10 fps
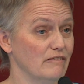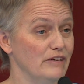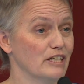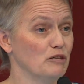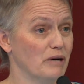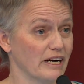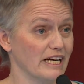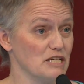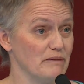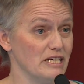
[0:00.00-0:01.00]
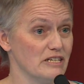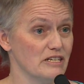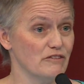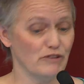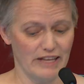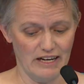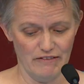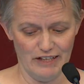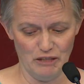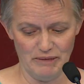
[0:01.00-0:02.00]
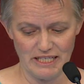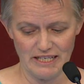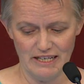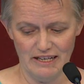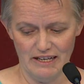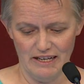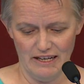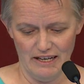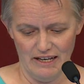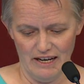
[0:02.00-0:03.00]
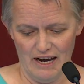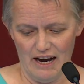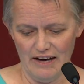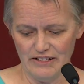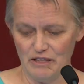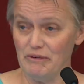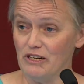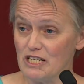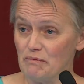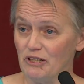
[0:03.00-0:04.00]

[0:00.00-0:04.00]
vehicle parking spaces for that development. Under the municipal